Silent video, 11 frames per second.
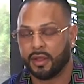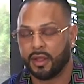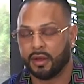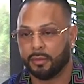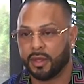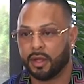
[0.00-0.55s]

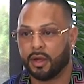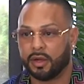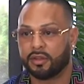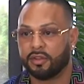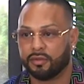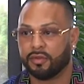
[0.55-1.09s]
it'll be
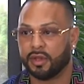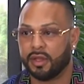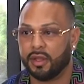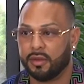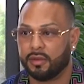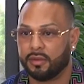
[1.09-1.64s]
hard to
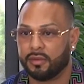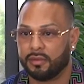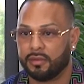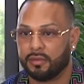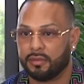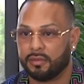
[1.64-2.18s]
really
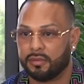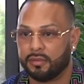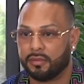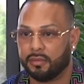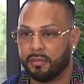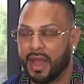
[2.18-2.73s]

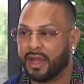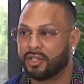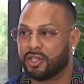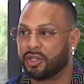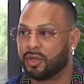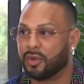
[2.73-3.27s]

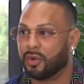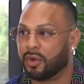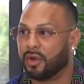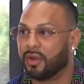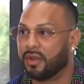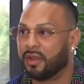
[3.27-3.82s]
match or